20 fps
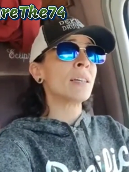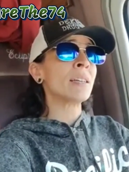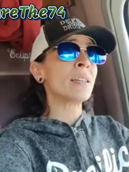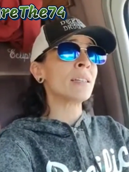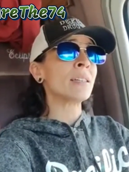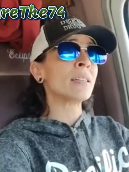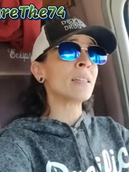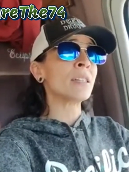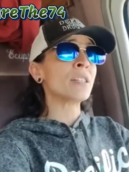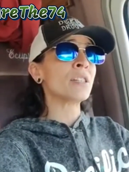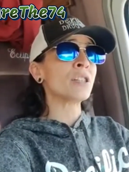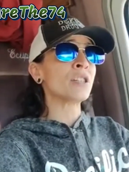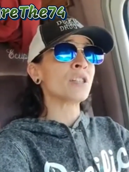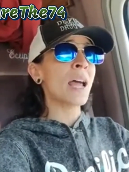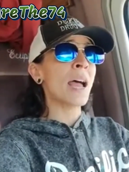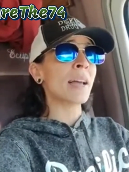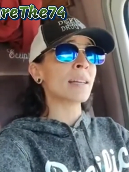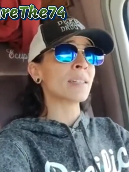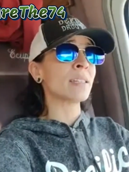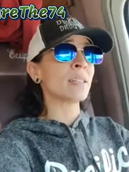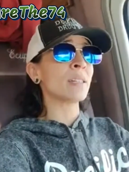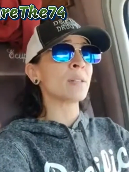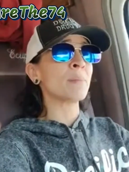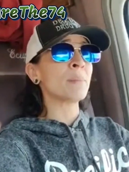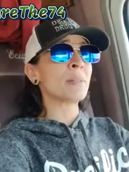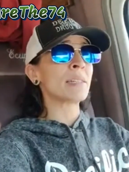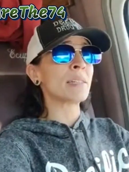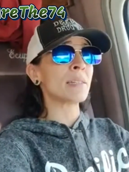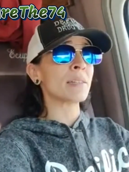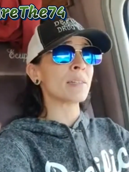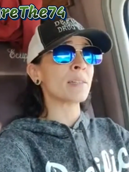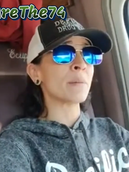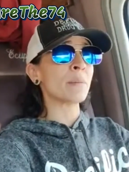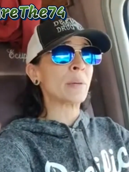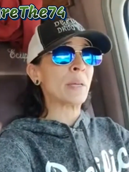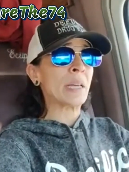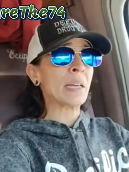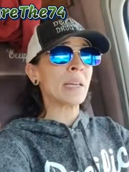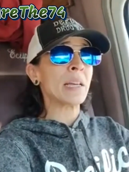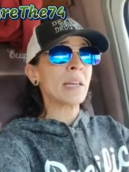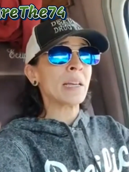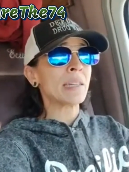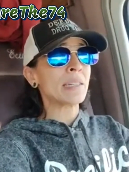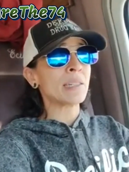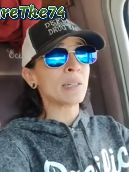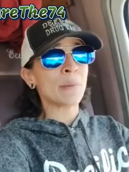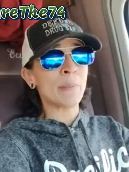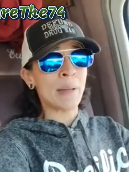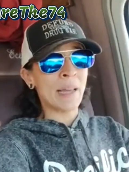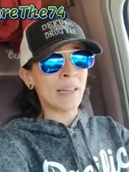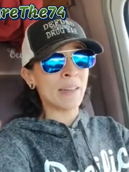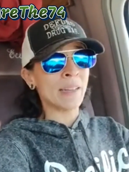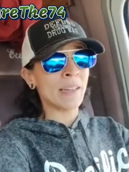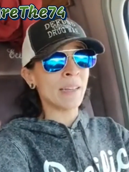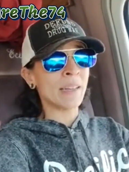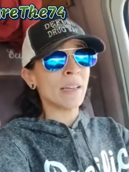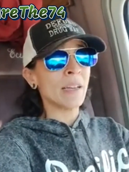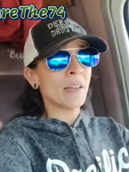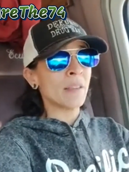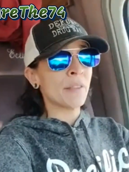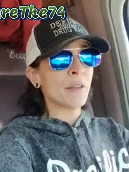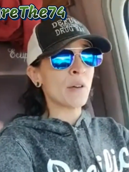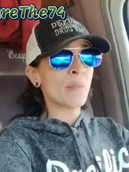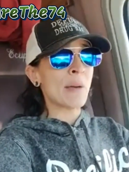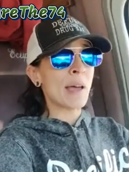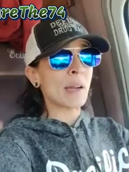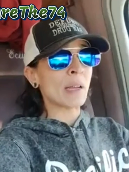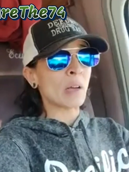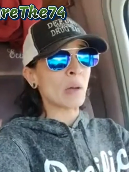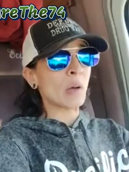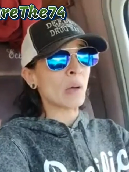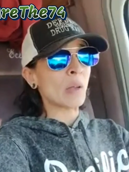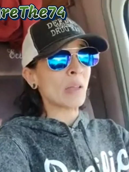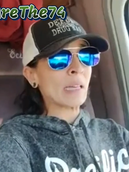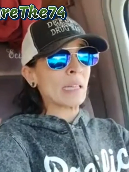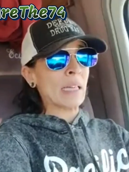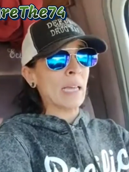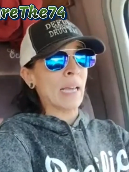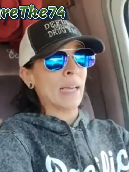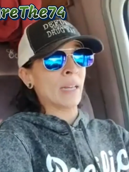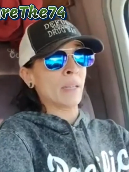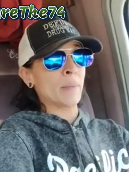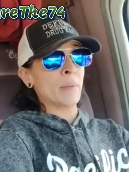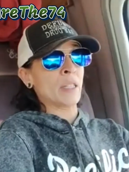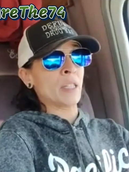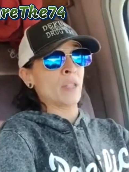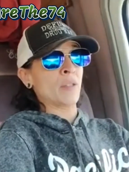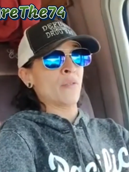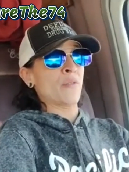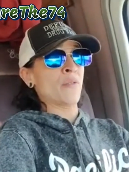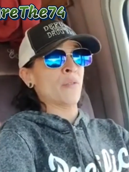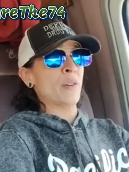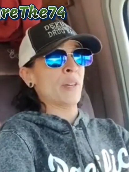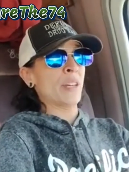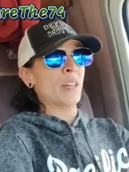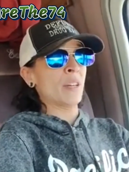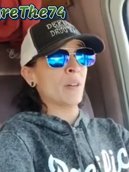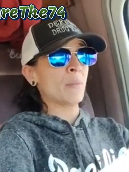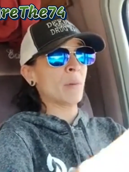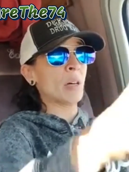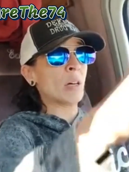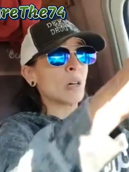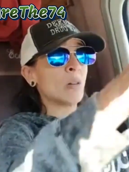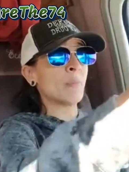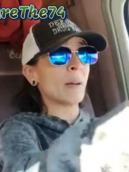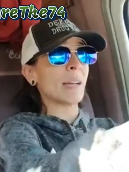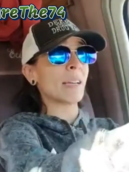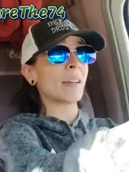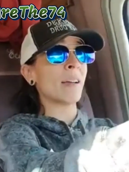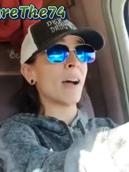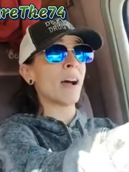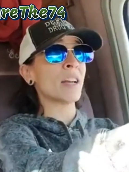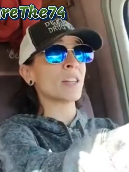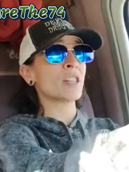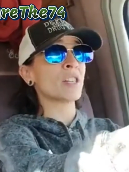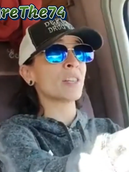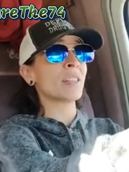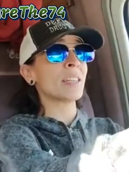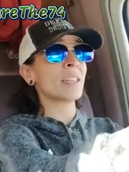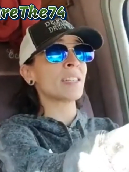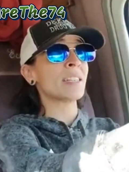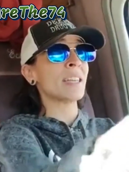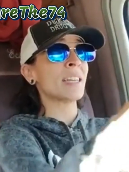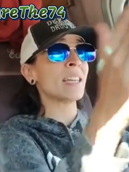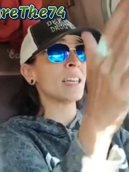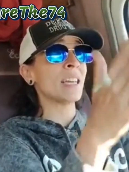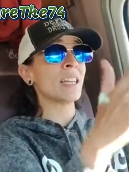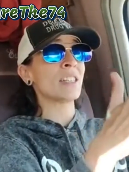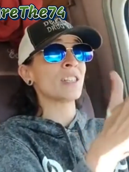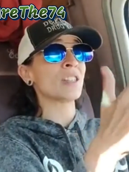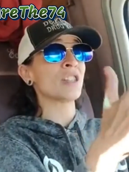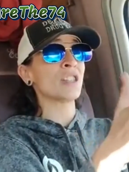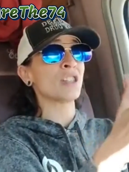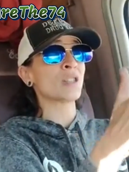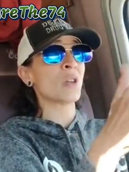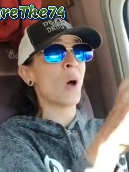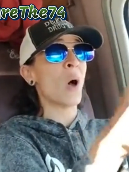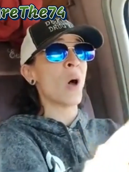in Jackson, Mississippi, demanding their medical cannabis freedom. Oh my gosh, this thing is just